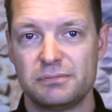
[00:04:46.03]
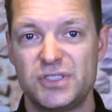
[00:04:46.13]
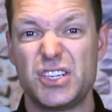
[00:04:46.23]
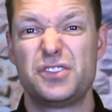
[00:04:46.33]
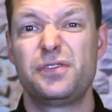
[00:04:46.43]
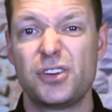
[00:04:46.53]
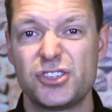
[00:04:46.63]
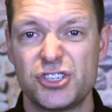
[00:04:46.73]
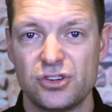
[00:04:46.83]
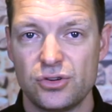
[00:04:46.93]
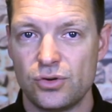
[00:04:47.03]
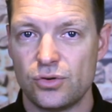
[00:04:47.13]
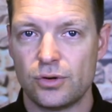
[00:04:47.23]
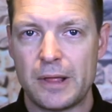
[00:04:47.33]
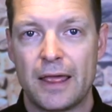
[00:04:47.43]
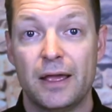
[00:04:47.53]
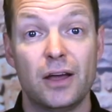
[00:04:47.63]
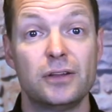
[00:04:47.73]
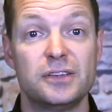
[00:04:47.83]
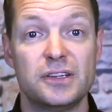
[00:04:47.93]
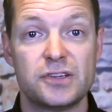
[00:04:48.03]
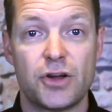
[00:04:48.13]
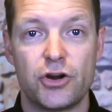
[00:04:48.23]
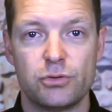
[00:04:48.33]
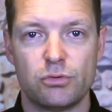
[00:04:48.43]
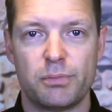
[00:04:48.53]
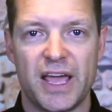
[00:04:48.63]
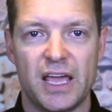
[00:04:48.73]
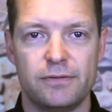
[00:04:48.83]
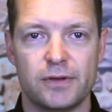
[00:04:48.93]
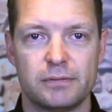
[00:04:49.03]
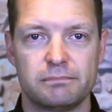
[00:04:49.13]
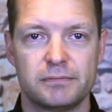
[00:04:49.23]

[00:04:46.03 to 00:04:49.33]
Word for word: dysfunctional or undesirable behaviour.